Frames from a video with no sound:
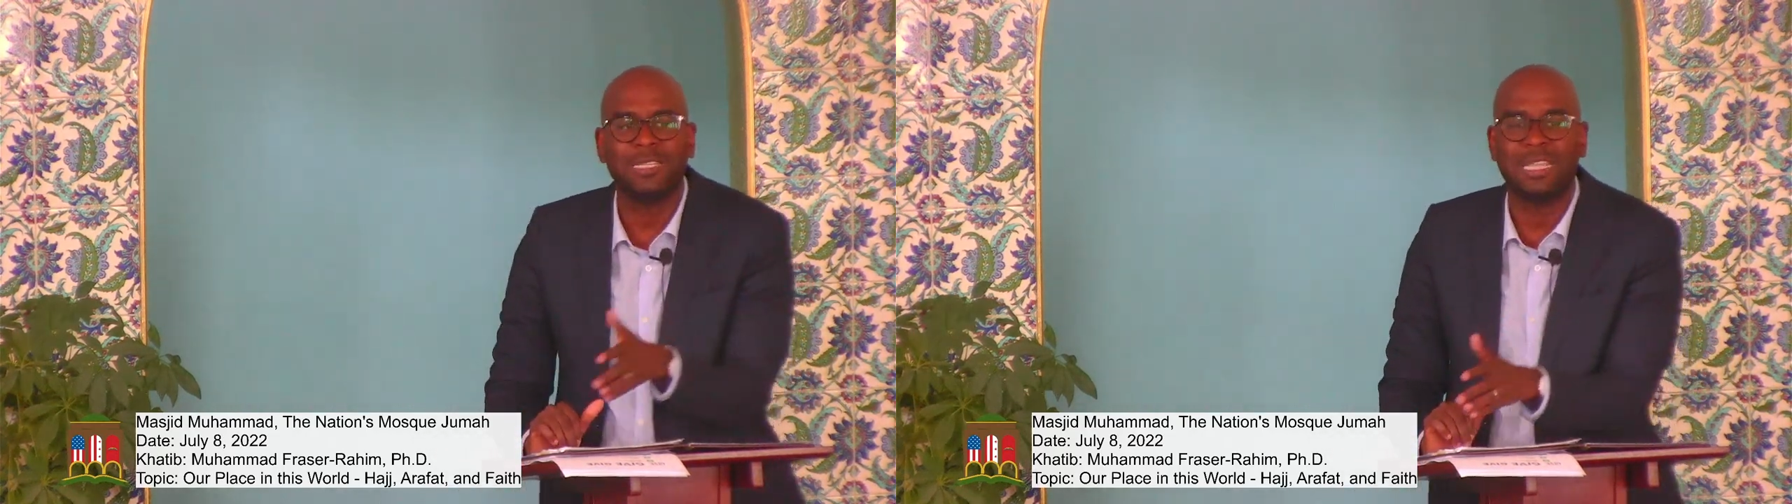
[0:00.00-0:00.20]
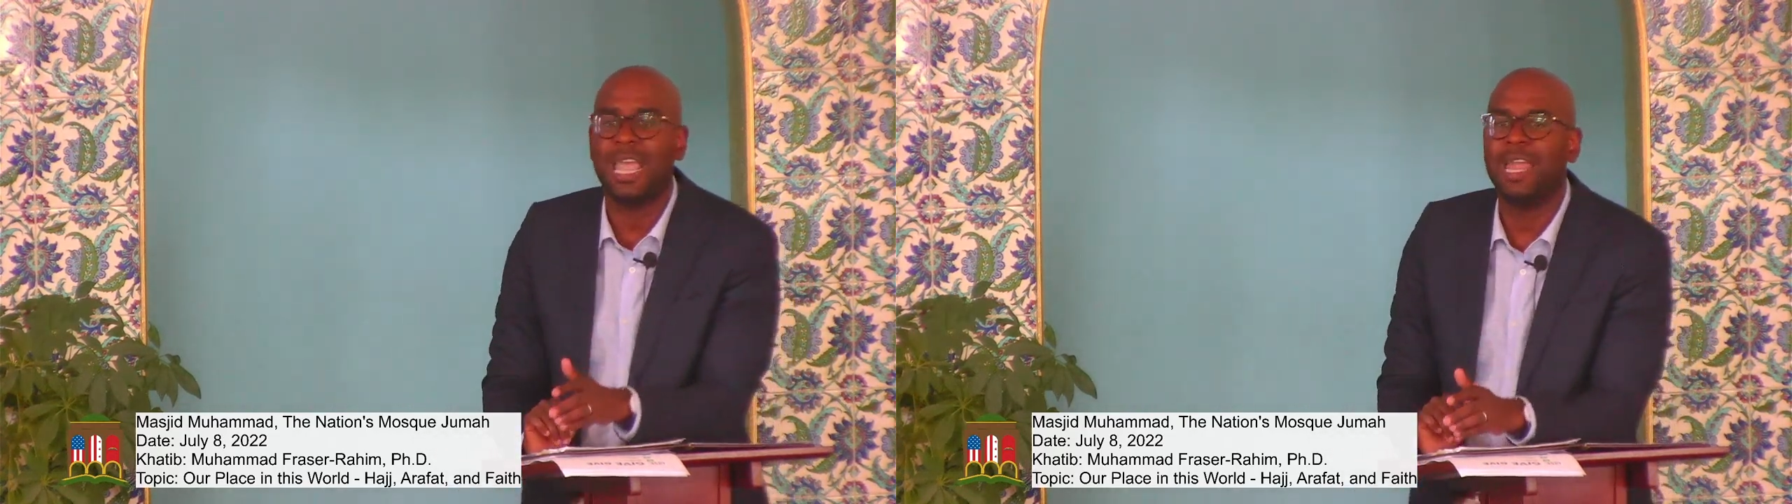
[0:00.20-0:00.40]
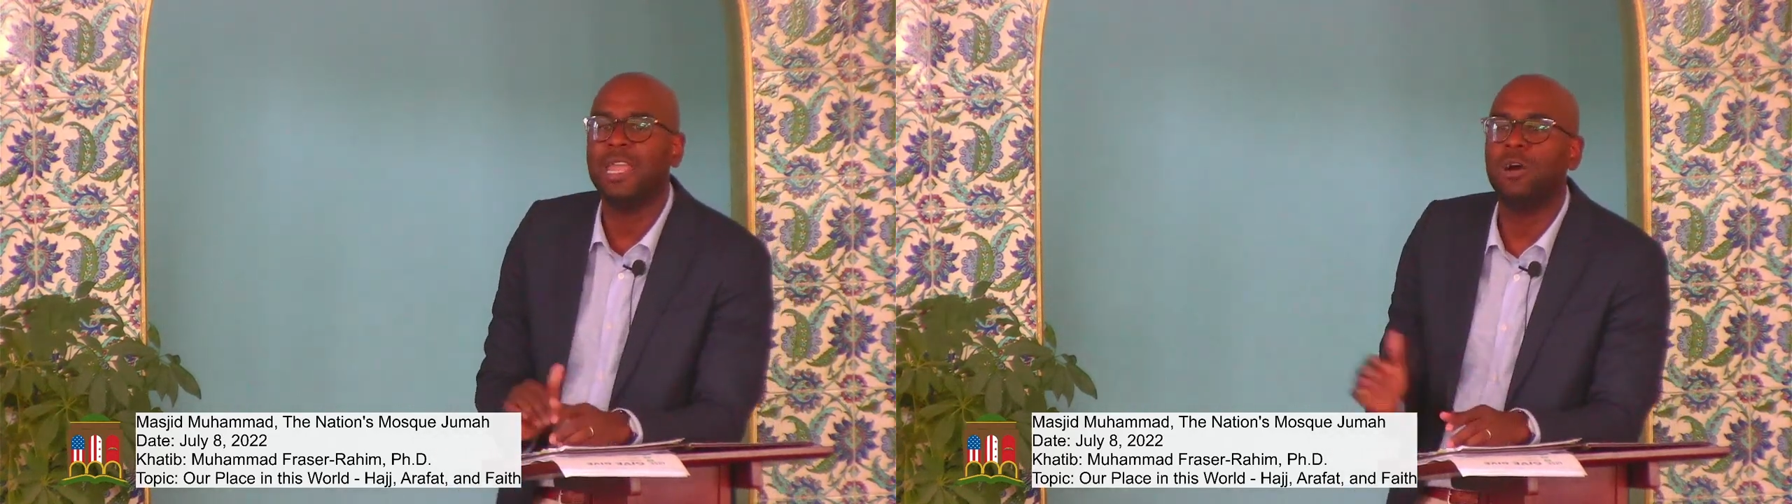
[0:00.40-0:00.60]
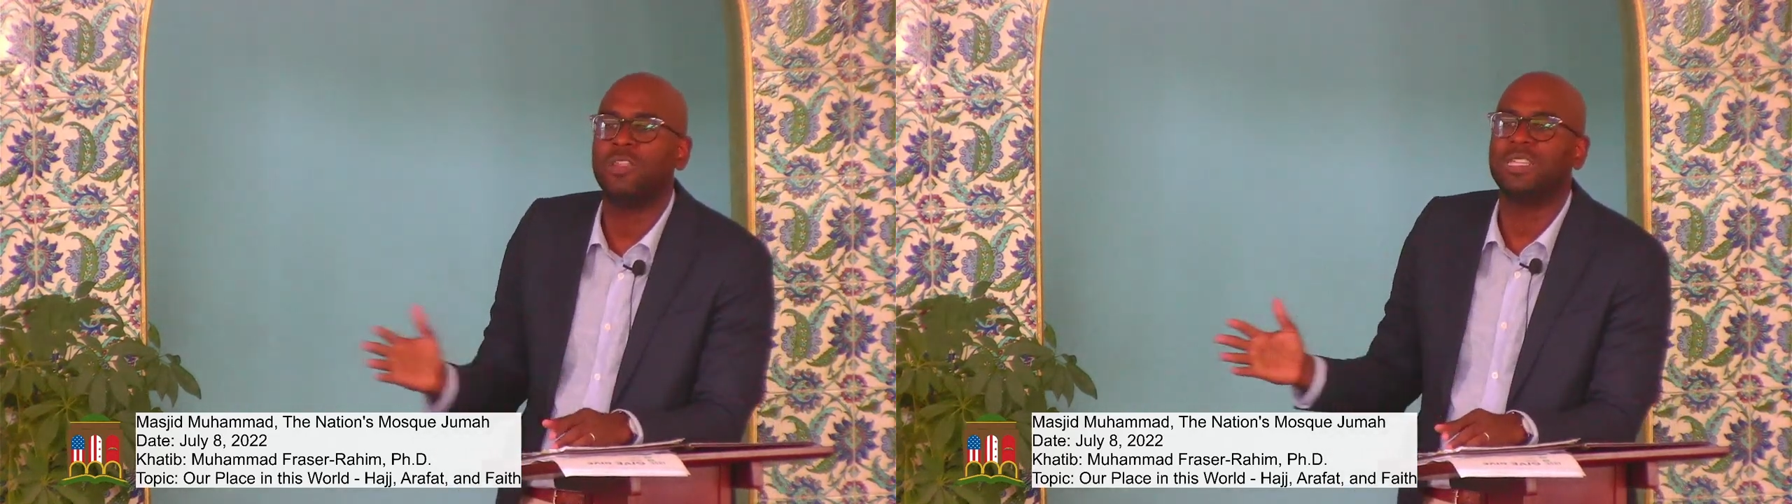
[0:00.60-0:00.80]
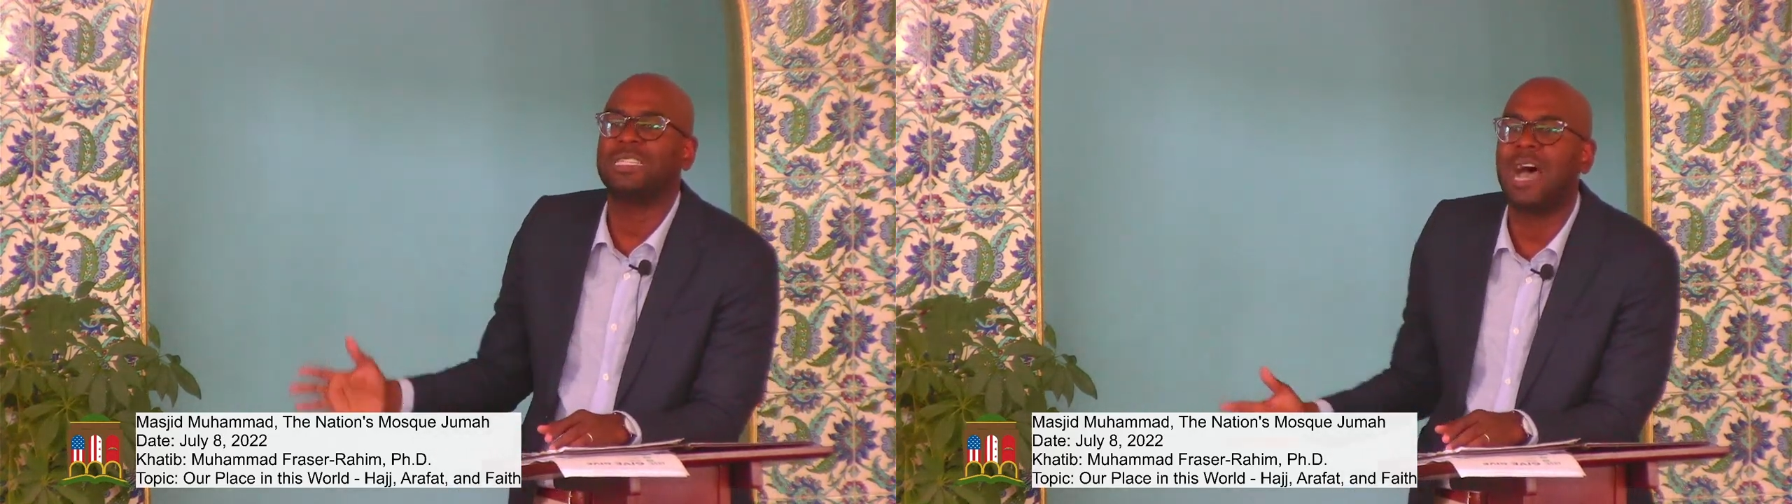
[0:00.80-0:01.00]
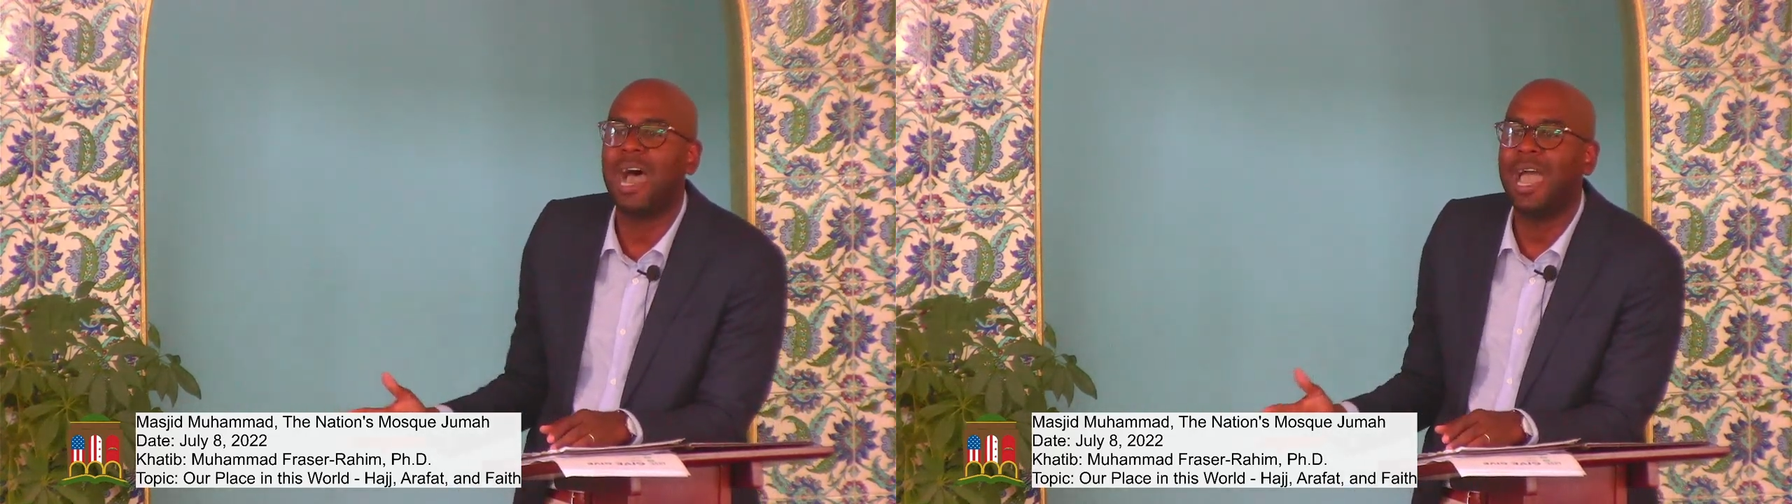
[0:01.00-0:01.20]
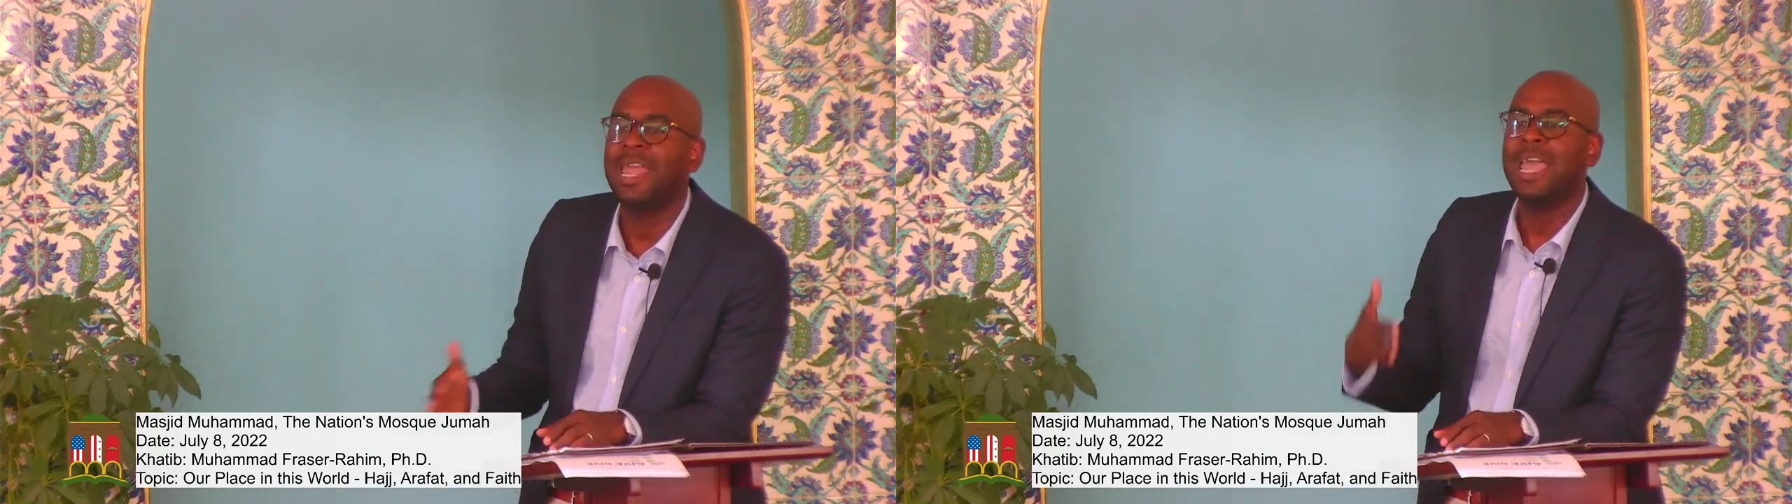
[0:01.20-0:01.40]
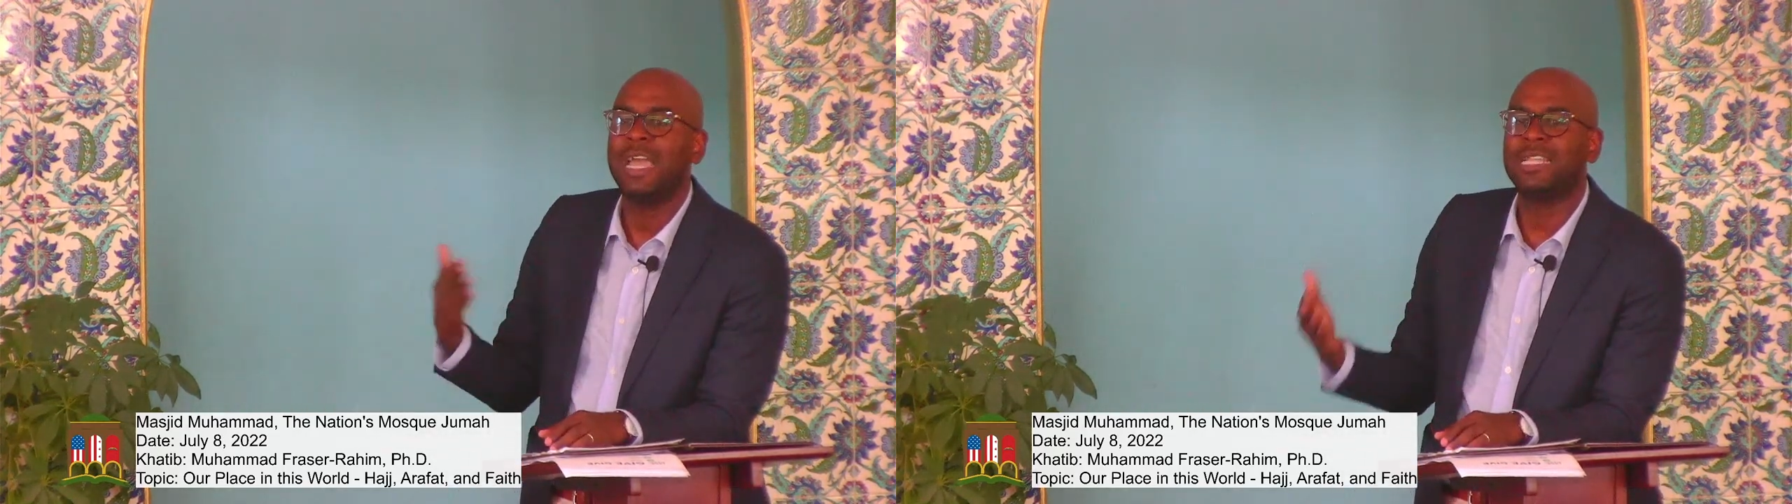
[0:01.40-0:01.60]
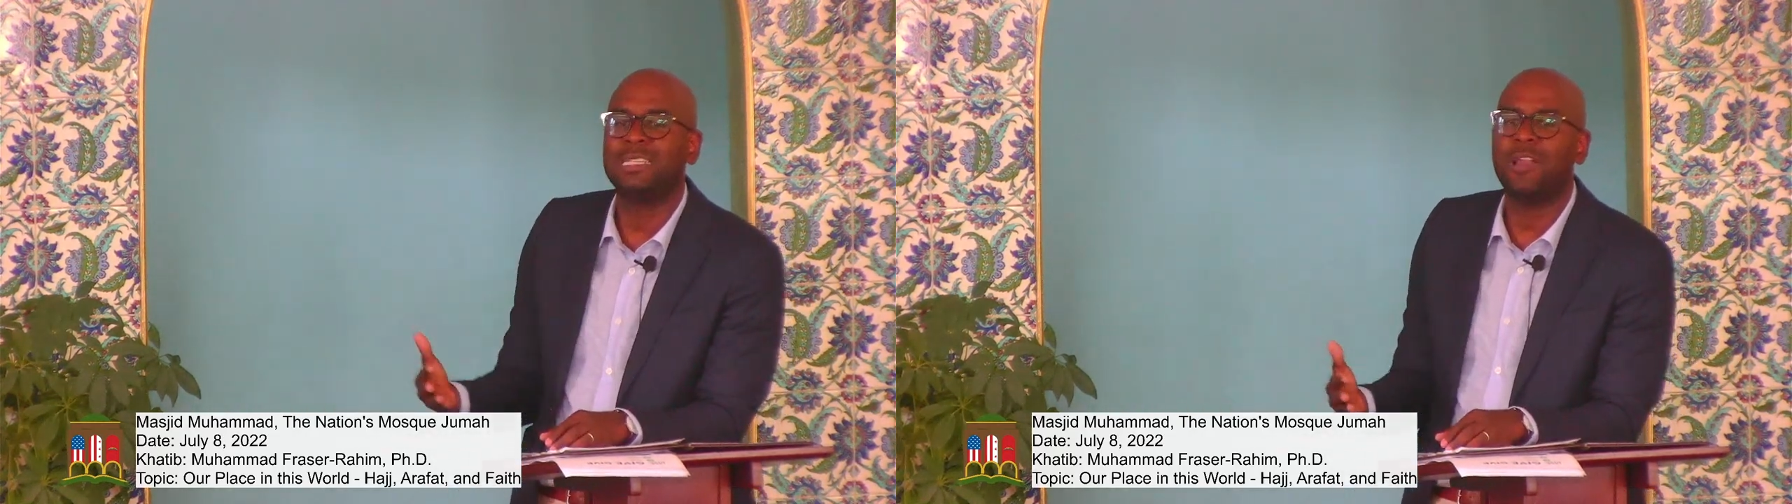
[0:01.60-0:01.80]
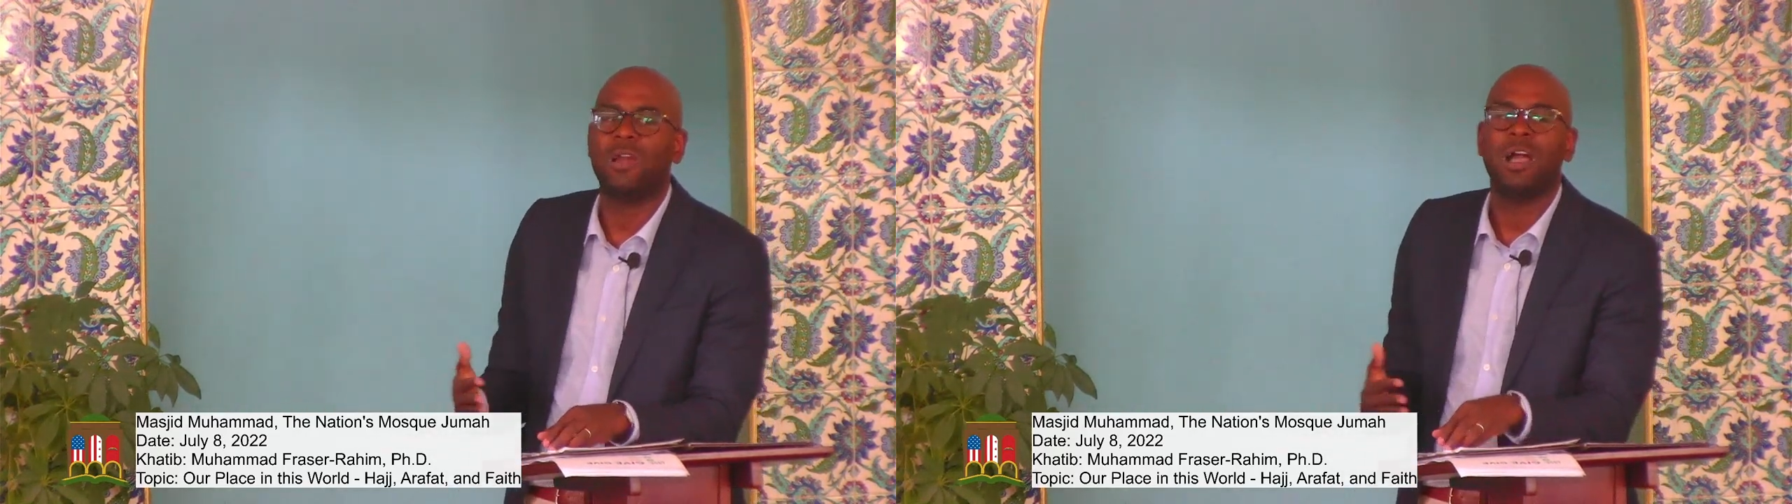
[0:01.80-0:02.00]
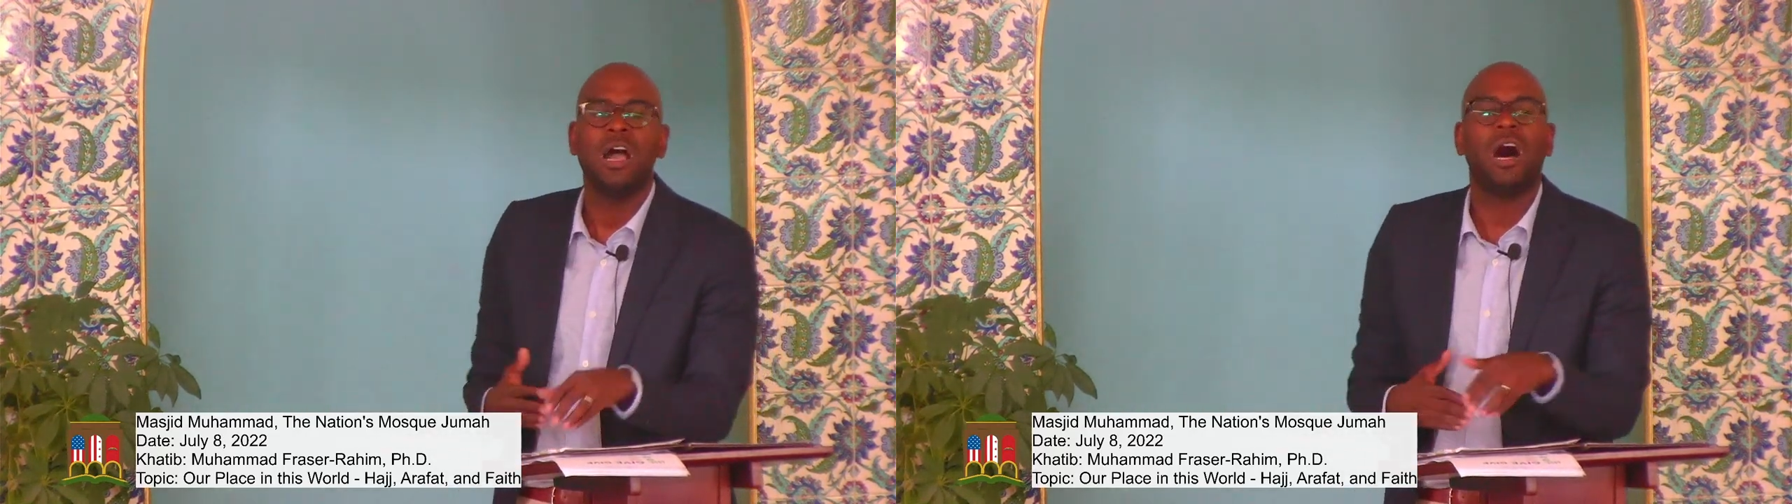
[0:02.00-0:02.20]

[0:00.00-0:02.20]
standing on the side, etc.